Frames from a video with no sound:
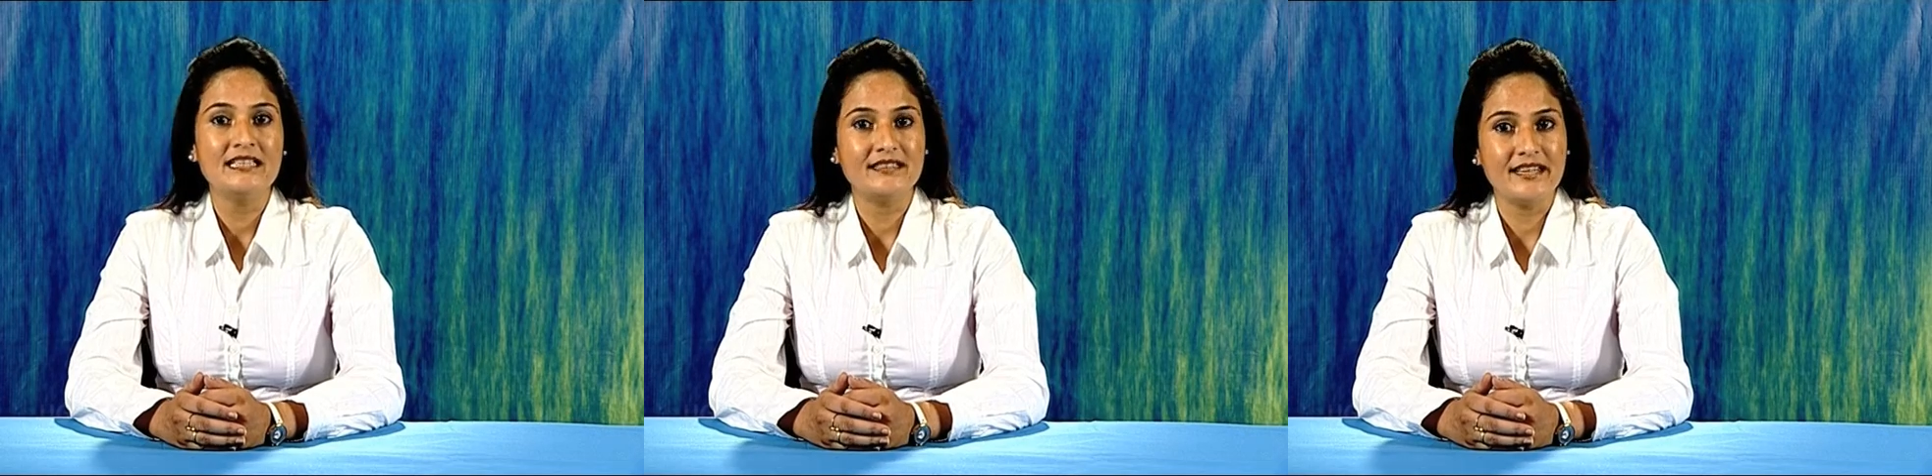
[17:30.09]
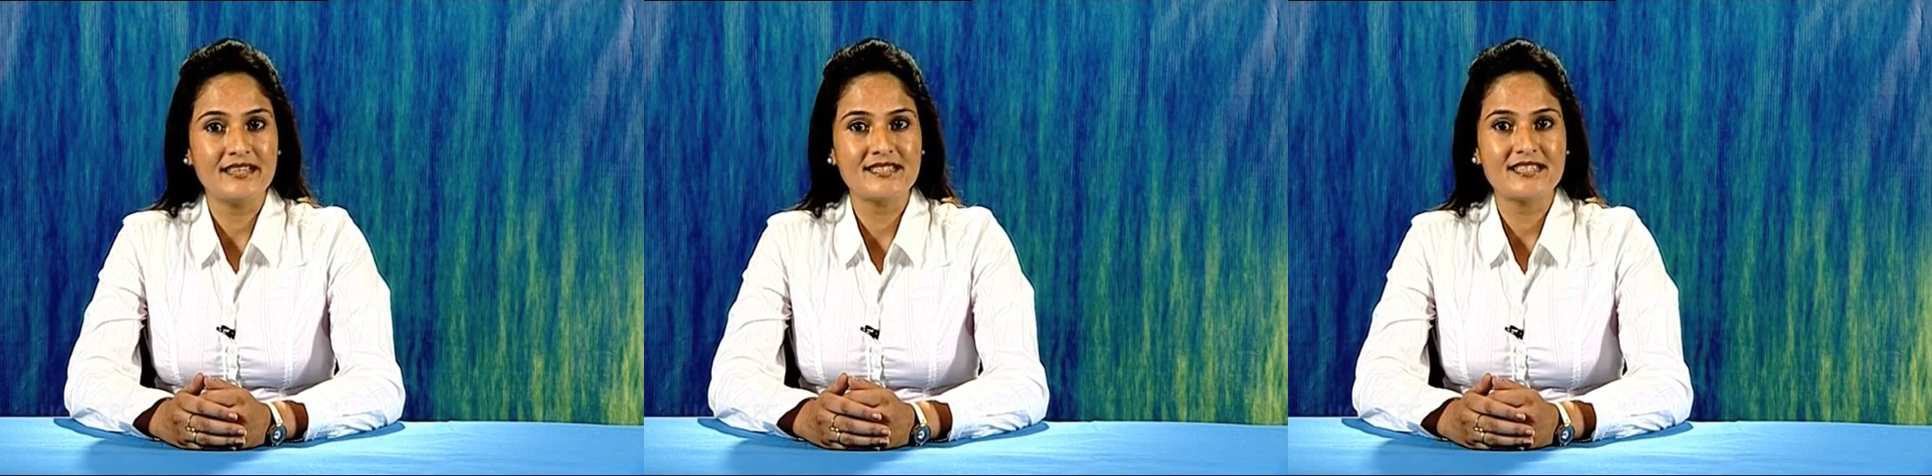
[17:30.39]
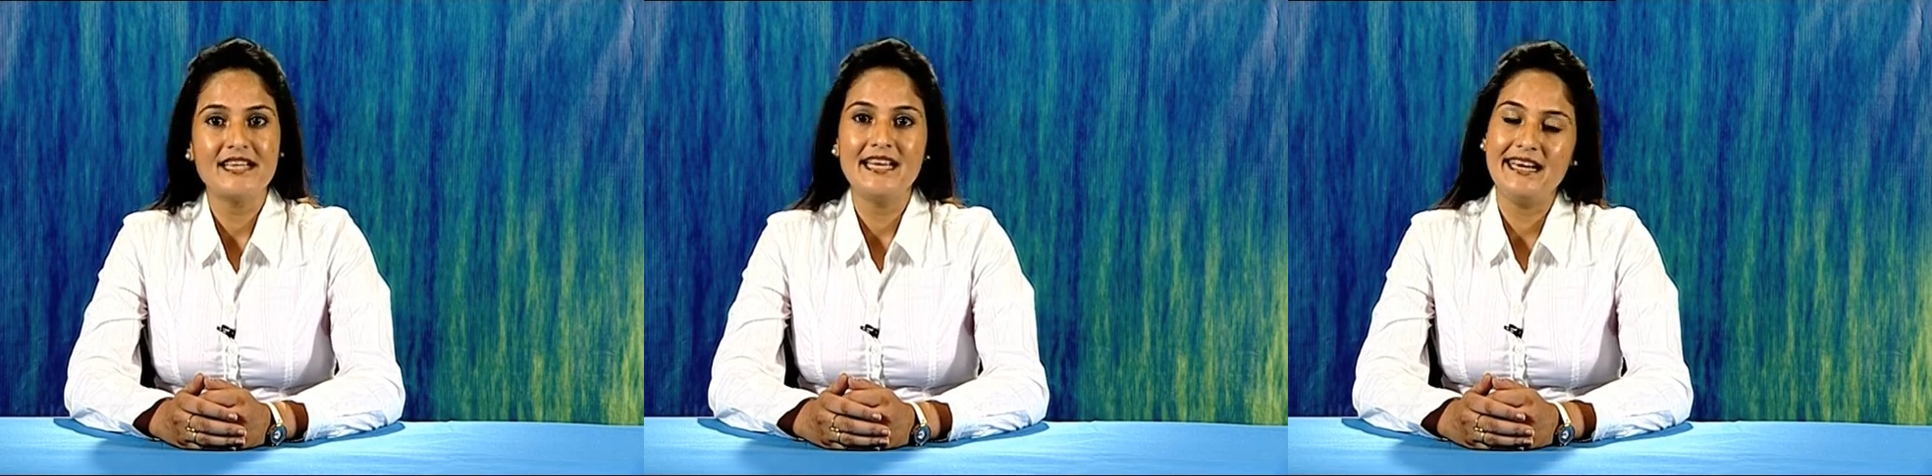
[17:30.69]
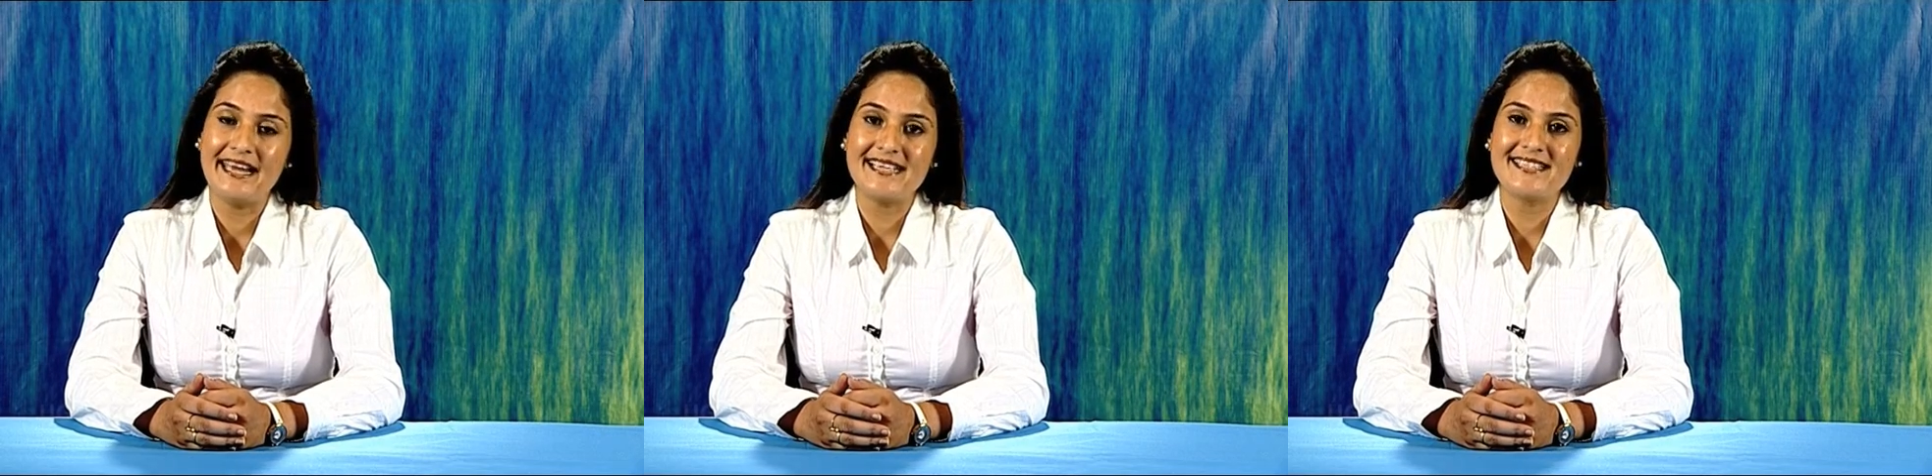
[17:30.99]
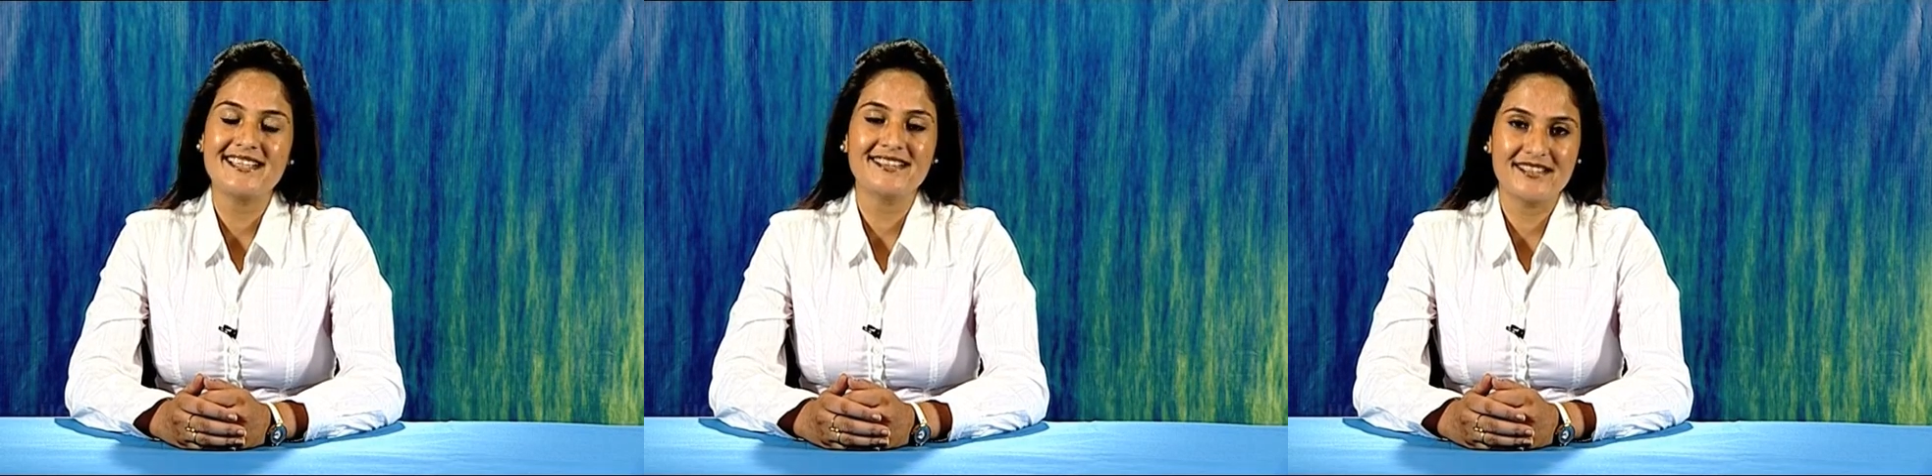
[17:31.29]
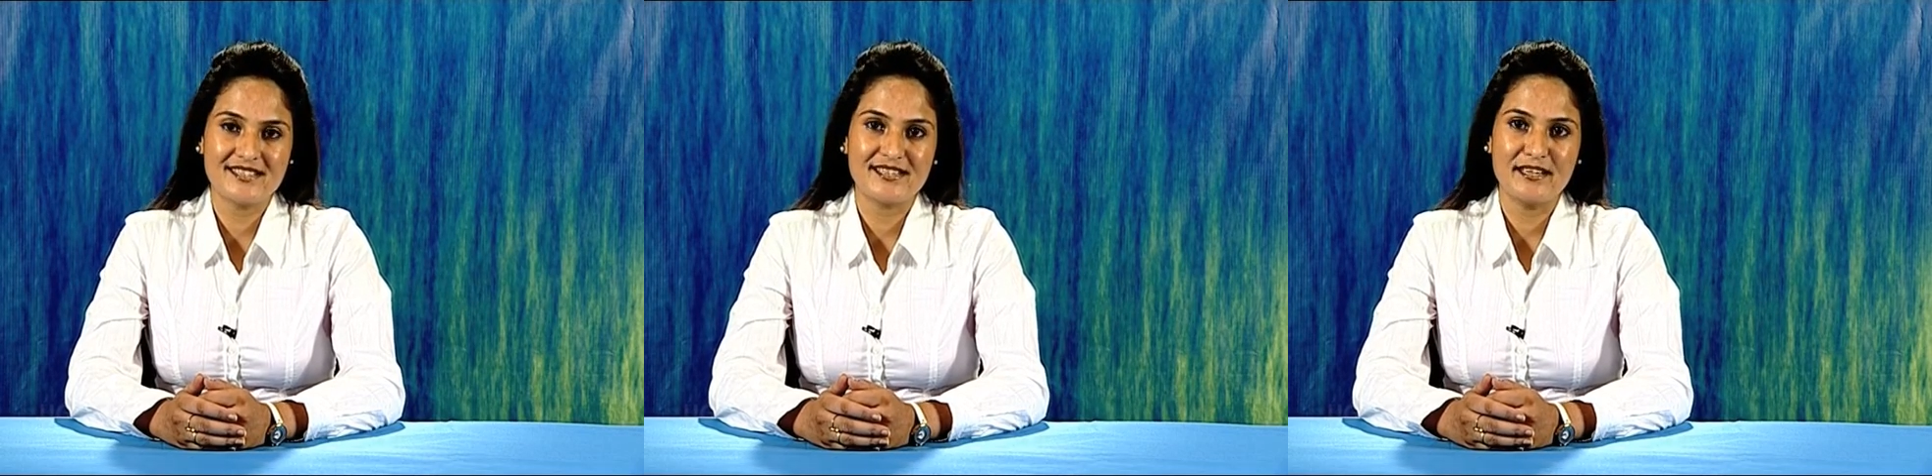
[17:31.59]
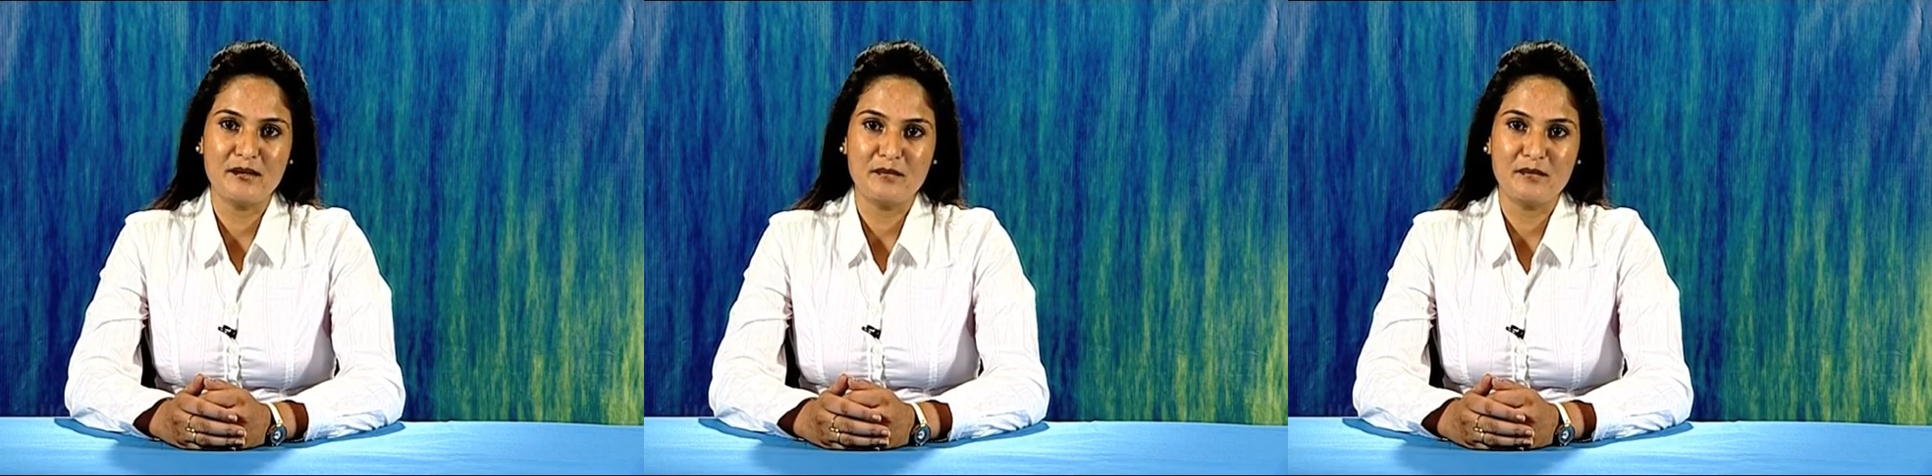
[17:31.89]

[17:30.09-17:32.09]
thus lysing the cell.